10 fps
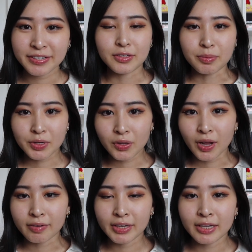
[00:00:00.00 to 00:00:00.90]
So I'm sure a
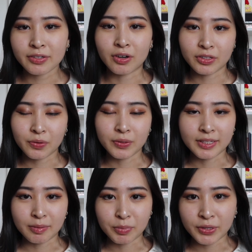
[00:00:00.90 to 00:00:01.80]
lot of you guys are also in the
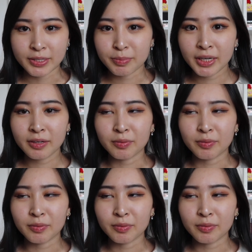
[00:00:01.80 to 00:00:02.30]
same boat as me,